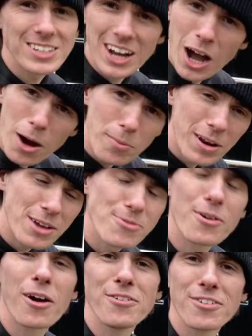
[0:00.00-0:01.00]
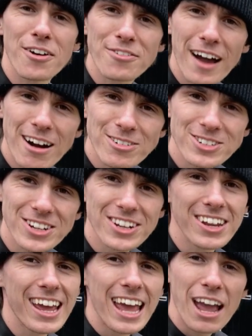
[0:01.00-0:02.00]
I can't believe we're over a thousand.
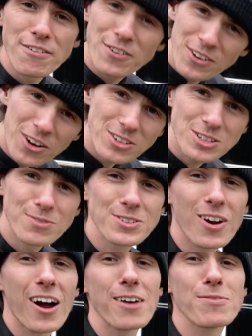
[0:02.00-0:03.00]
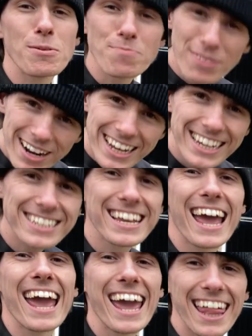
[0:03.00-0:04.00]
If you're not subscribed, then please
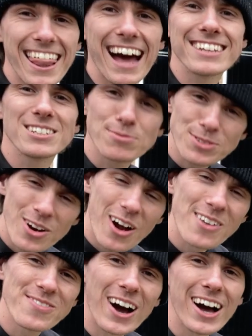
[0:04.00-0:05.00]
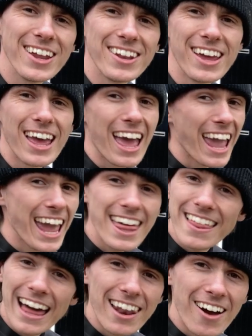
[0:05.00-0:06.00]
hit that subscribe button, hit
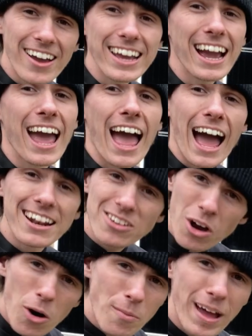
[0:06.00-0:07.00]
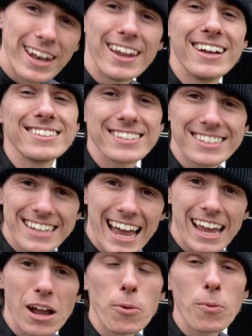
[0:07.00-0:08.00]
that like and comment to
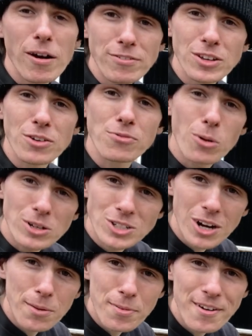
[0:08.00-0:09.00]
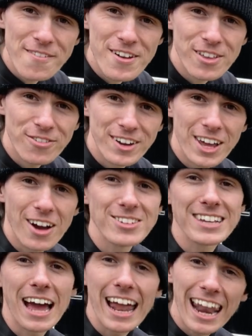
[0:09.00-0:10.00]
say whether you've watched our previous videos
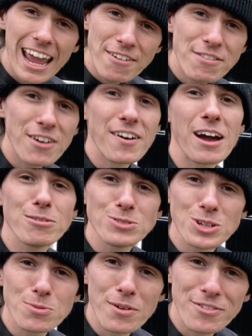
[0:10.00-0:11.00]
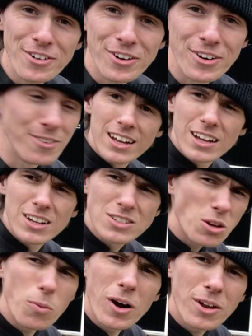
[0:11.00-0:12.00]
and if they've helped you before.
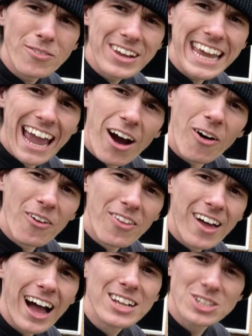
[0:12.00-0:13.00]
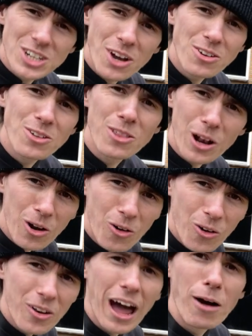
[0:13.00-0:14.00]
So why don't we get on and show you the
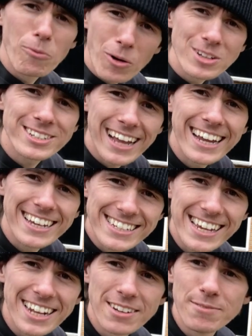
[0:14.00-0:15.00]
lawn and what state it's in